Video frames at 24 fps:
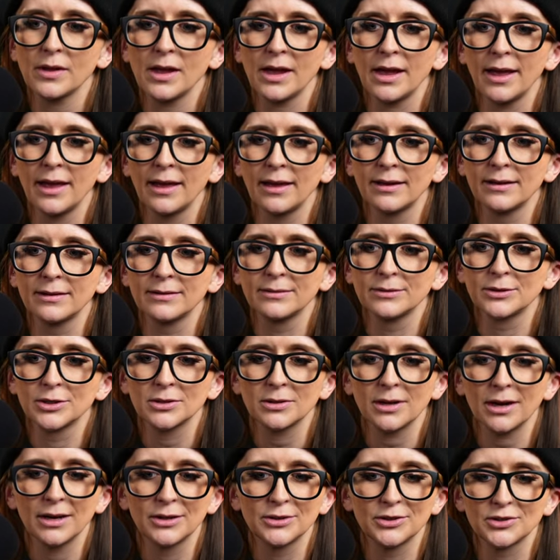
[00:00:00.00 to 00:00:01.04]
and
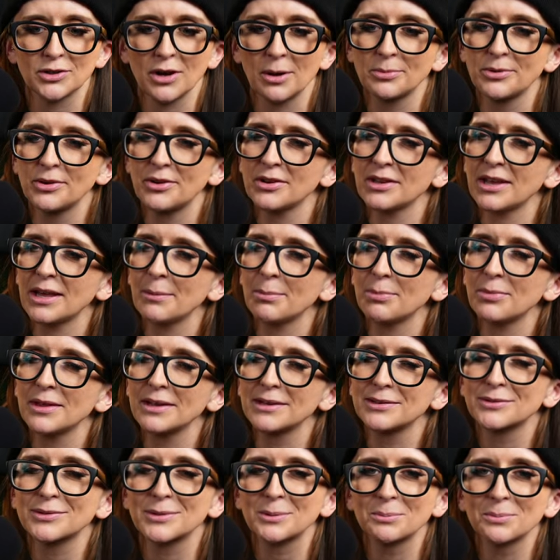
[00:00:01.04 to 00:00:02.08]
I just opted to keep
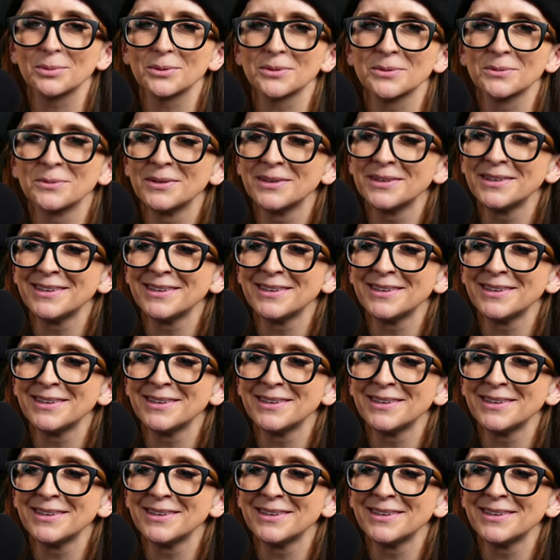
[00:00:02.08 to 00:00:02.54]
things simple.